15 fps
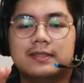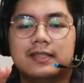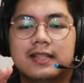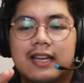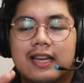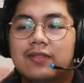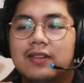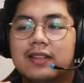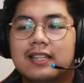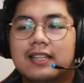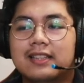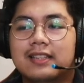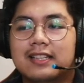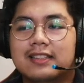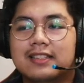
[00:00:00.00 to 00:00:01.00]
everything
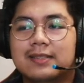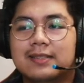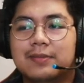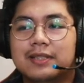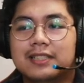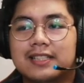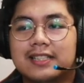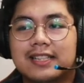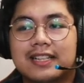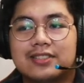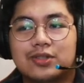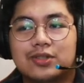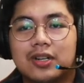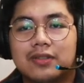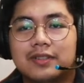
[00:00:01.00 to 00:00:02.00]
that the material has to
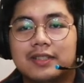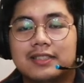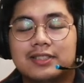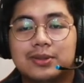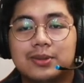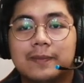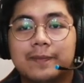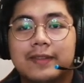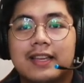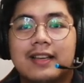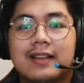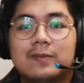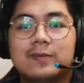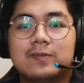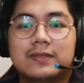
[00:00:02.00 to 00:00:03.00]
offer so
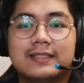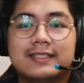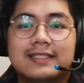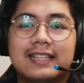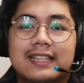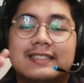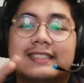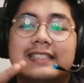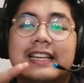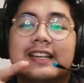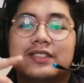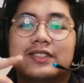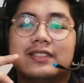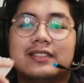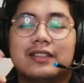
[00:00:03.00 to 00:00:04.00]
it's a
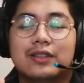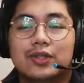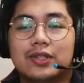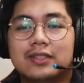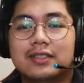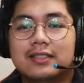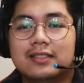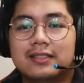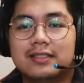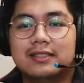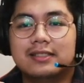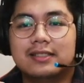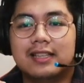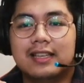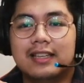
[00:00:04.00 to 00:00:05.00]
second look
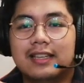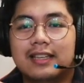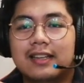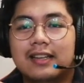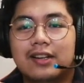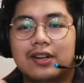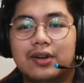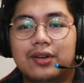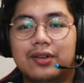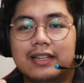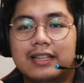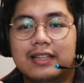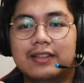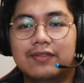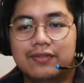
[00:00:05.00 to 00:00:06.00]
a
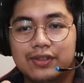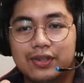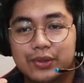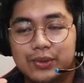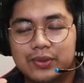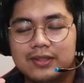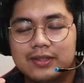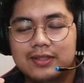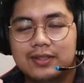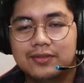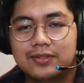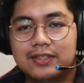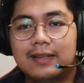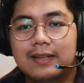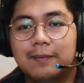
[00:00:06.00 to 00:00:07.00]
review of
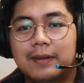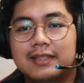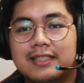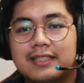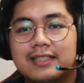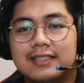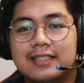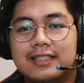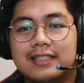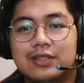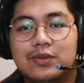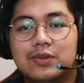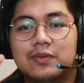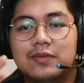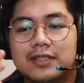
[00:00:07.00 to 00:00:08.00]
the material that
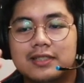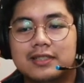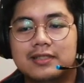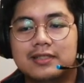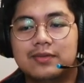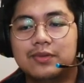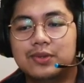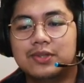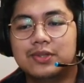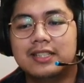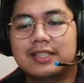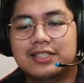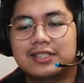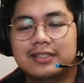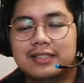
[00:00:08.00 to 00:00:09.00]
you first viewed
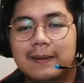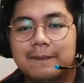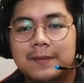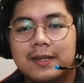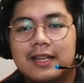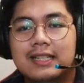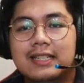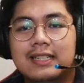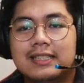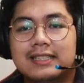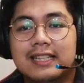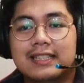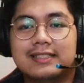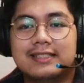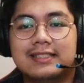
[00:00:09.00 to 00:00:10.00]
initially and
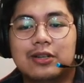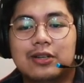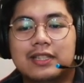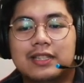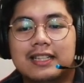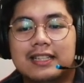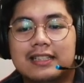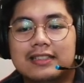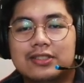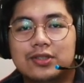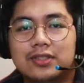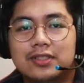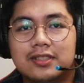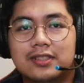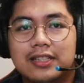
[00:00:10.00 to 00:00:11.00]
that's now taking into
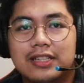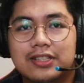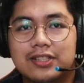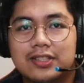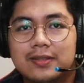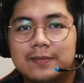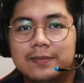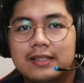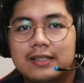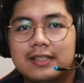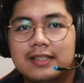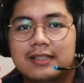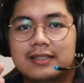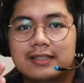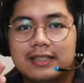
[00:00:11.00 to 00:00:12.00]
consideration
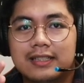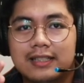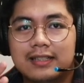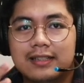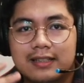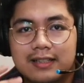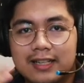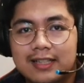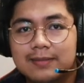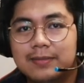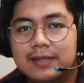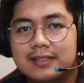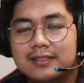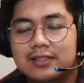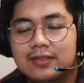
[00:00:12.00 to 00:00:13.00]
the
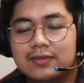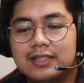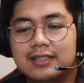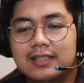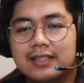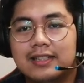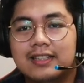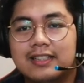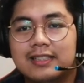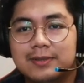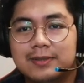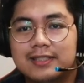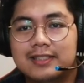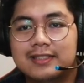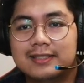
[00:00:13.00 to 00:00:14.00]
elements of literary
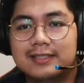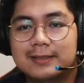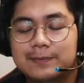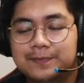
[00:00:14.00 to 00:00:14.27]
experience